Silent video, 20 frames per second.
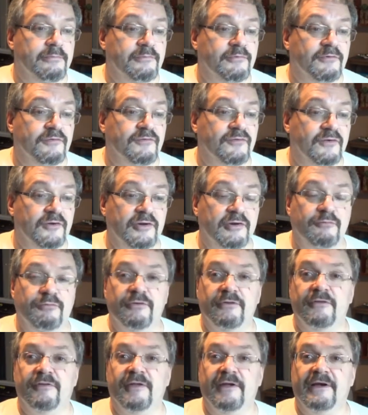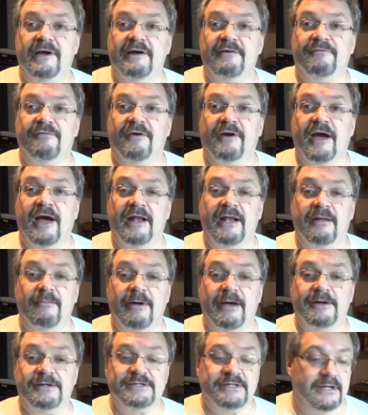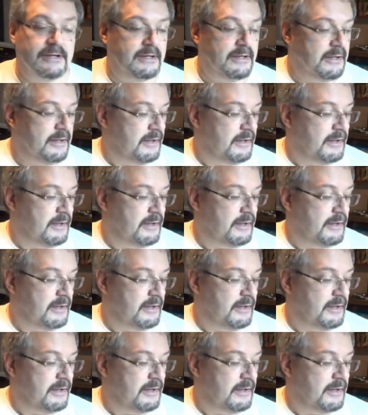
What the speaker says: just so you wouldn't think I'd forgotten about you.